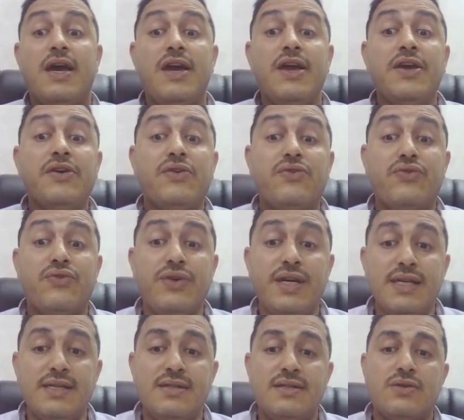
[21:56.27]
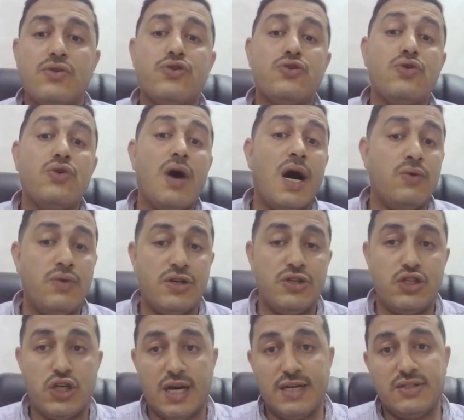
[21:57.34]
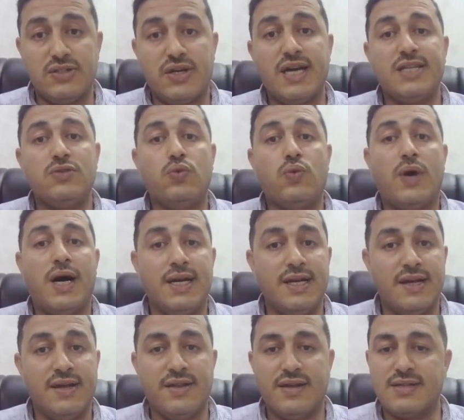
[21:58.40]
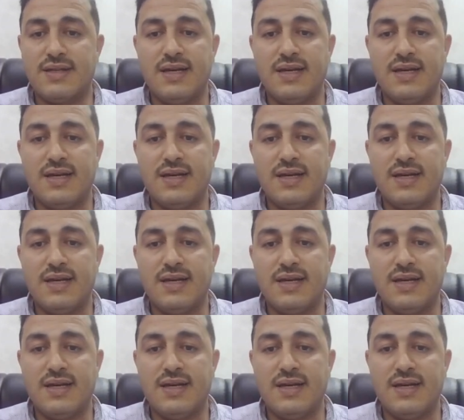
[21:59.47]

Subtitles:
increased throughout the GI tract, while in the